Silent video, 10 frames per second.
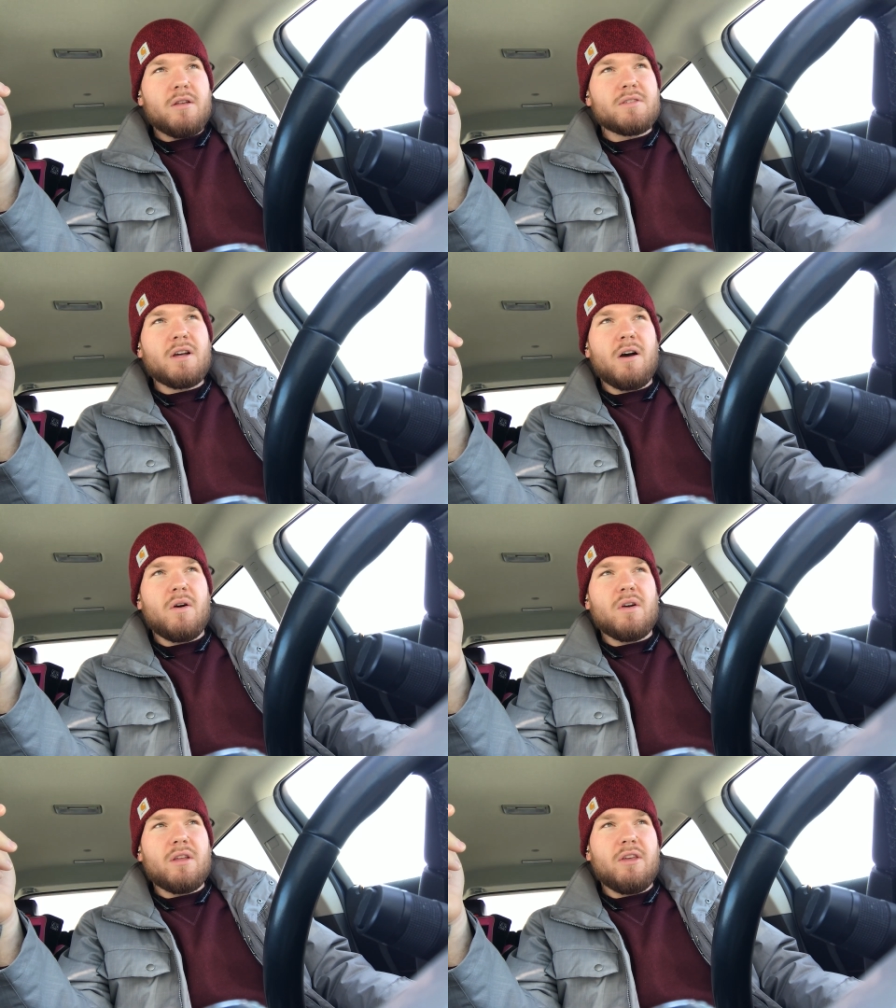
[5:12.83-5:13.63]

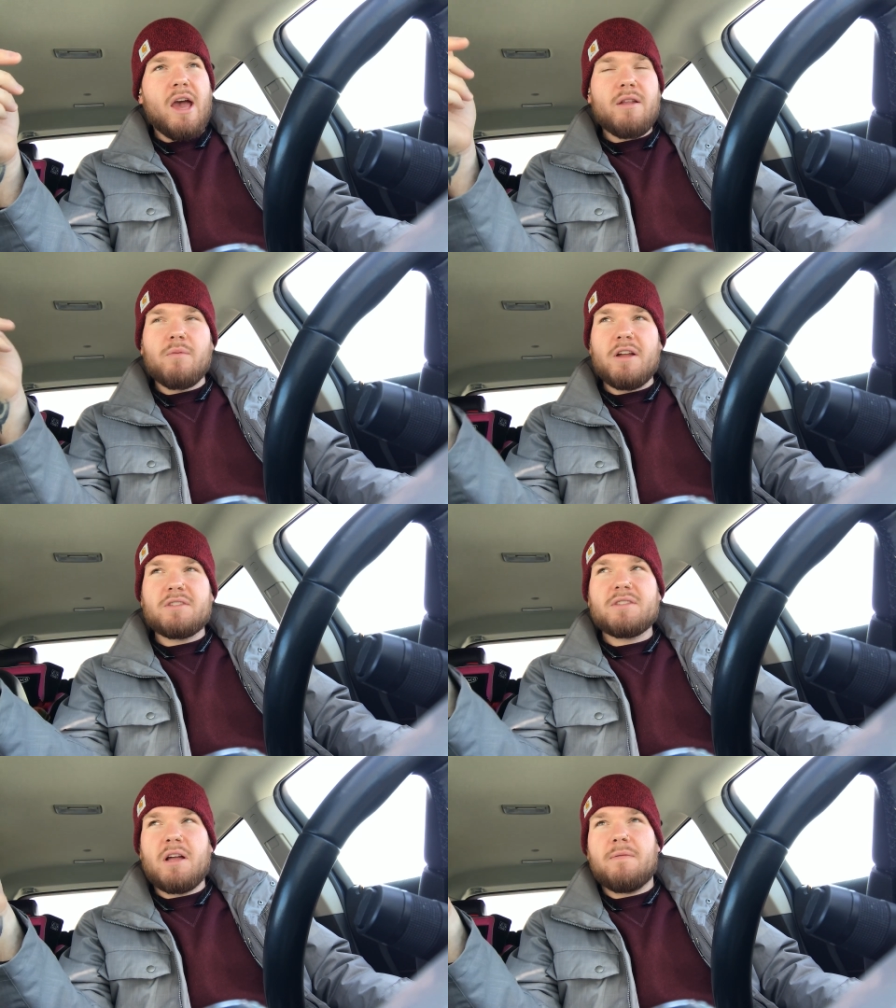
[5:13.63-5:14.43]
So you got to
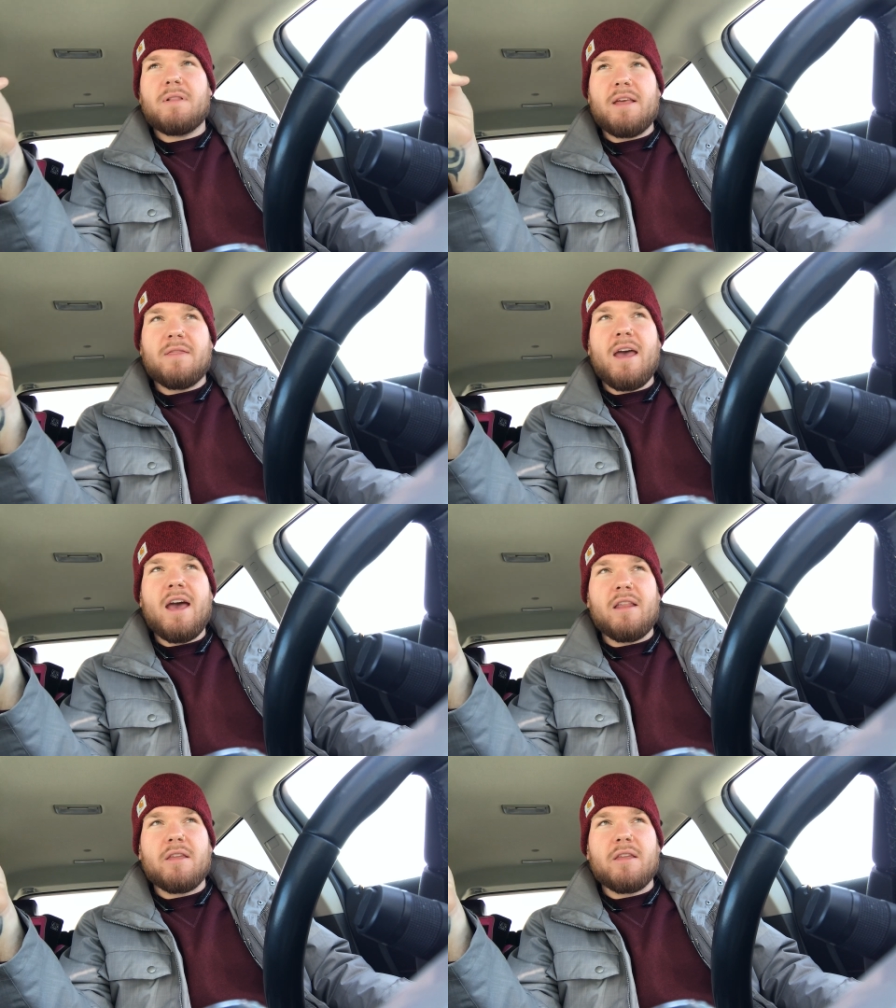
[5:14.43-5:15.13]
run stuff like that